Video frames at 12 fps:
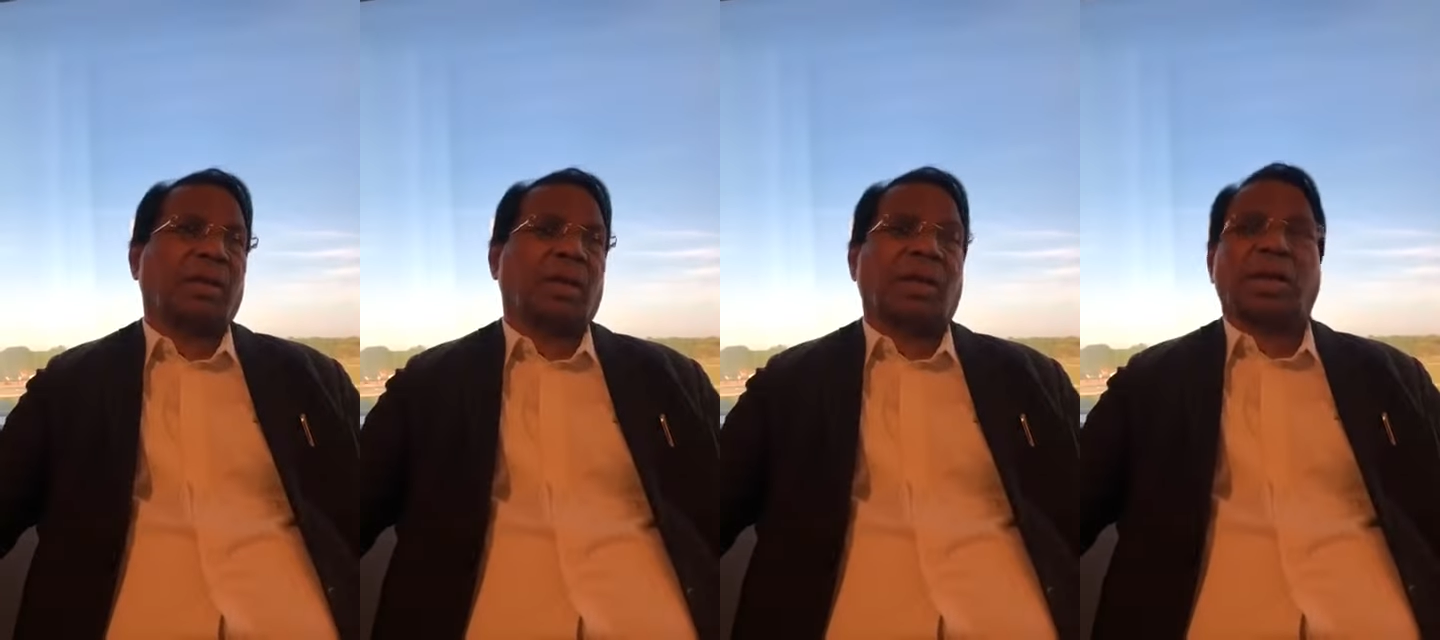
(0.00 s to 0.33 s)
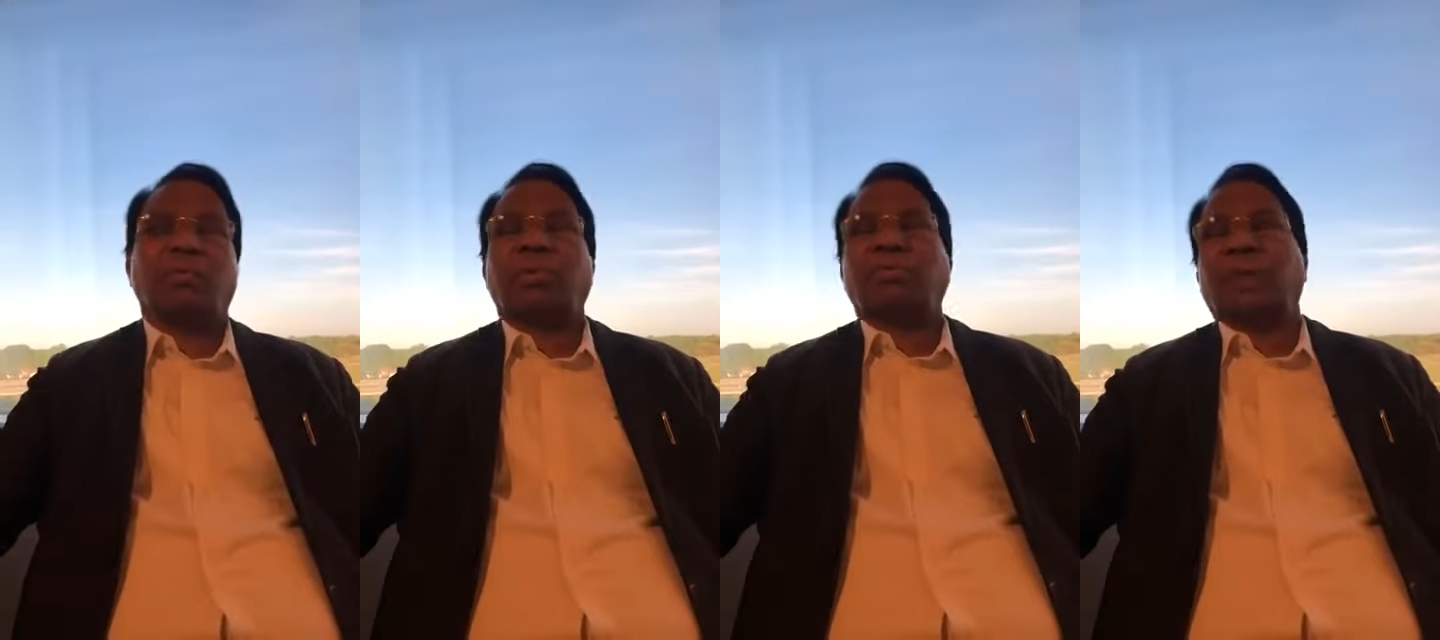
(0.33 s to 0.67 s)
And
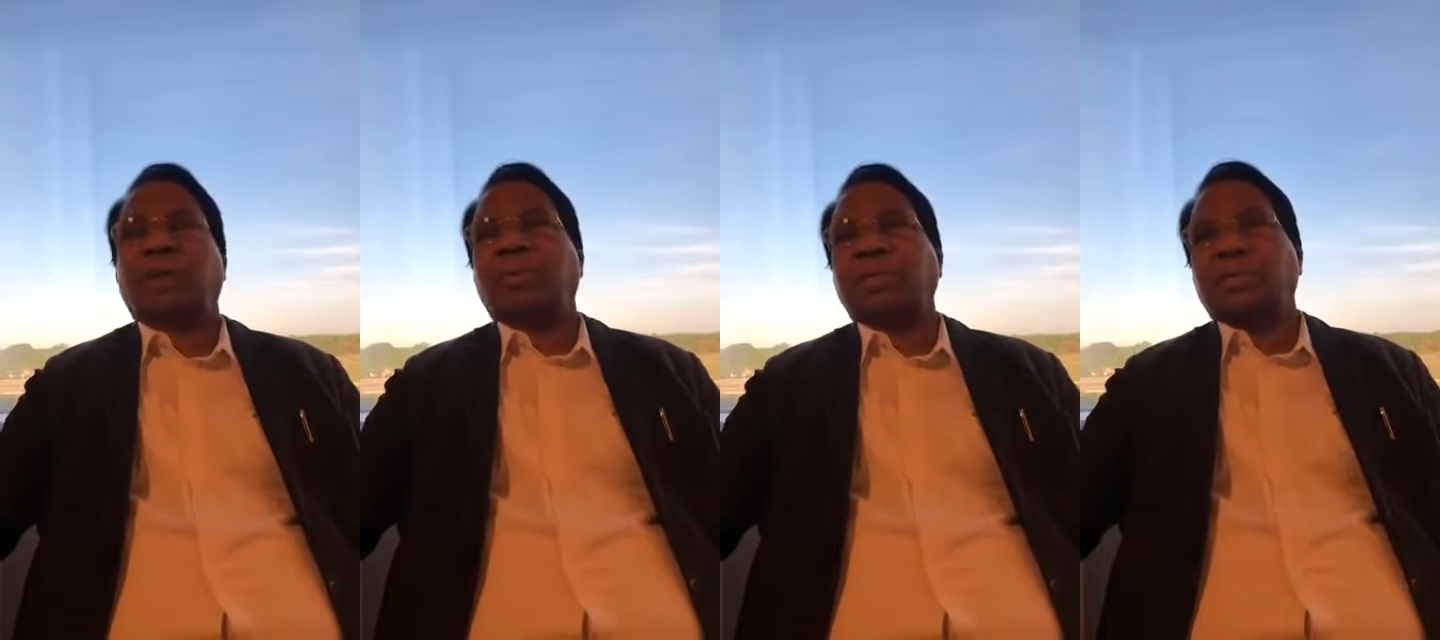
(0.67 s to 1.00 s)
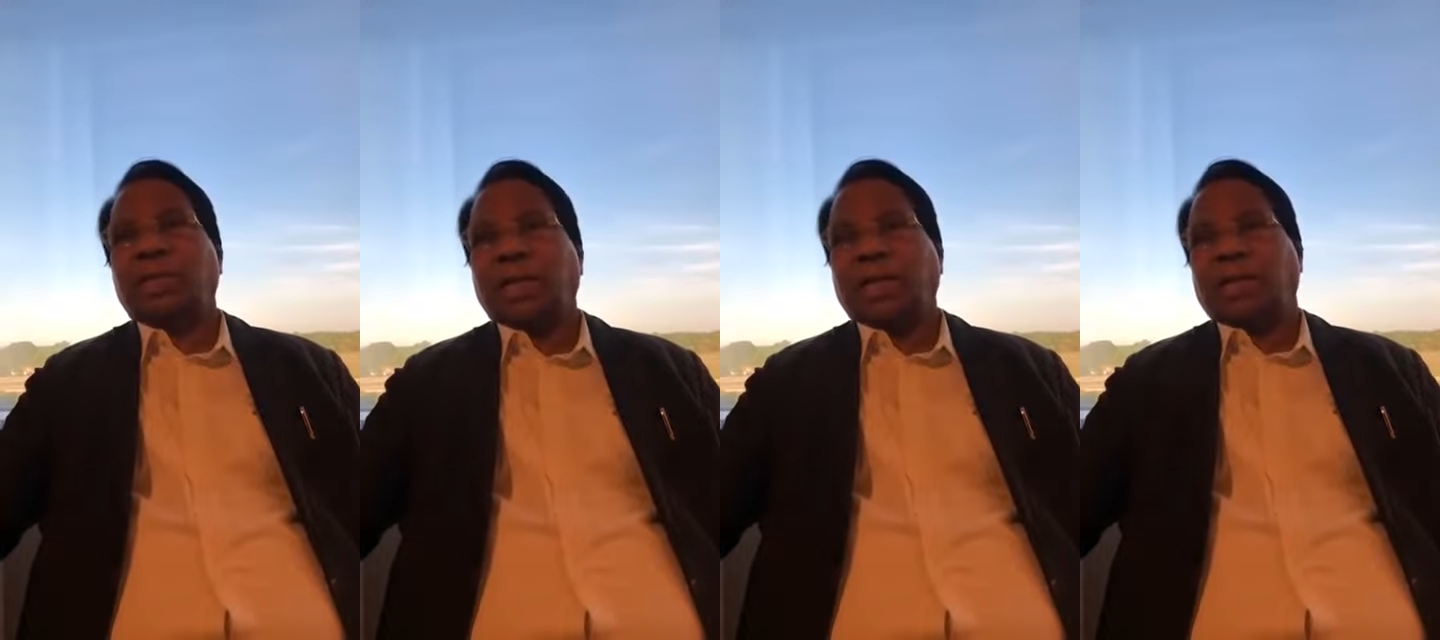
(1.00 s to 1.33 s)
I would very
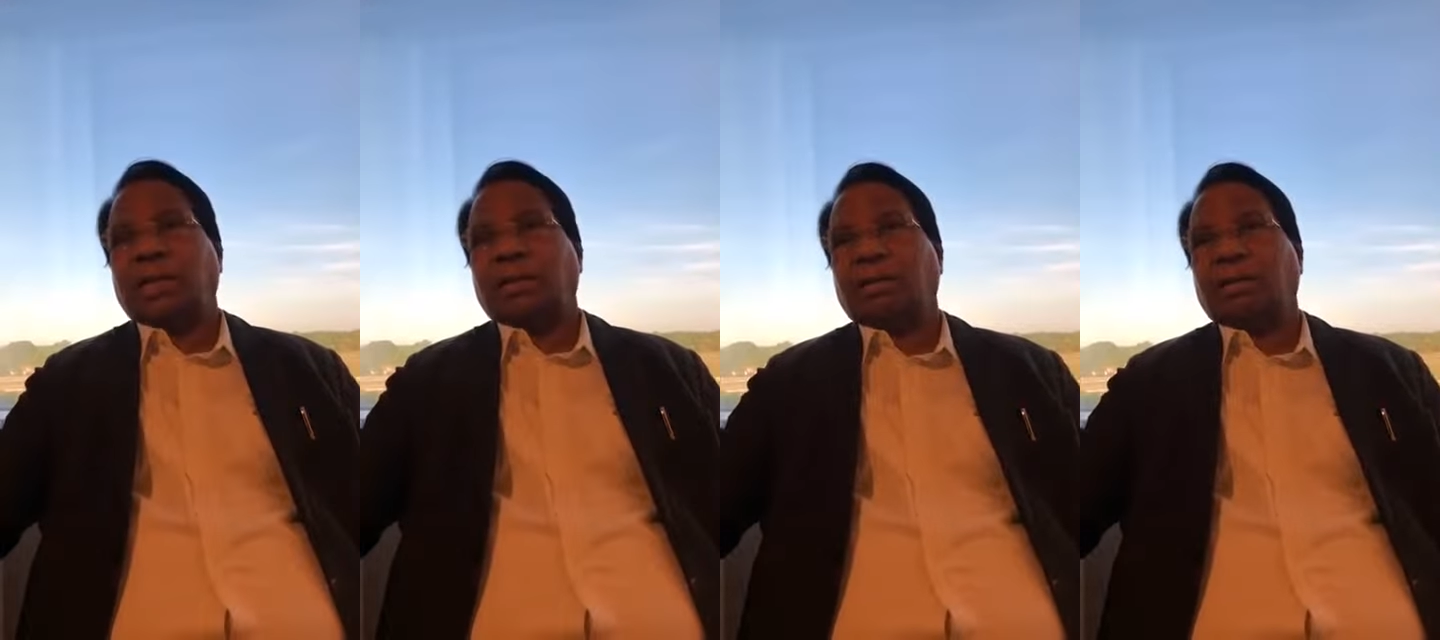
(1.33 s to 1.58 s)
much like